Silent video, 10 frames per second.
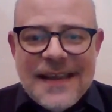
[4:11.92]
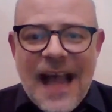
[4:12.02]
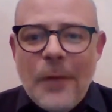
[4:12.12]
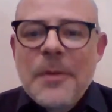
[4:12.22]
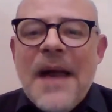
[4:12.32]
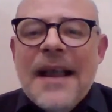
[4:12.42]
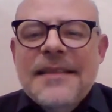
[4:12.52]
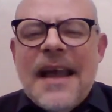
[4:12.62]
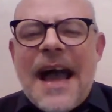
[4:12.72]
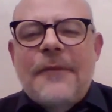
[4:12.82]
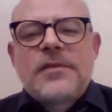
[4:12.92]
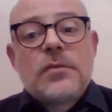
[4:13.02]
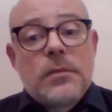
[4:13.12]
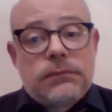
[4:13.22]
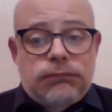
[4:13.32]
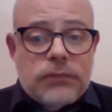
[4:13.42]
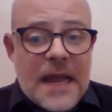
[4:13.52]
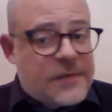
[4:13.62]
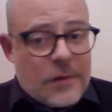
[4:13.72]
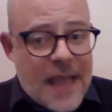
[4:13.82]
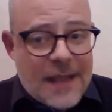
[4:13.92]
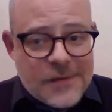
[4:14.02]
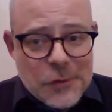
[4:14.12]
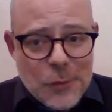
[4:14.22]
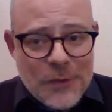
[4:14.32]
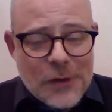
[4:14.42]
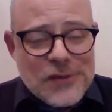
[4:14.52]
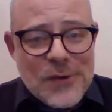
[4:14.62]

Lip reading: I'll be back at the half to razzle-dazzle you with our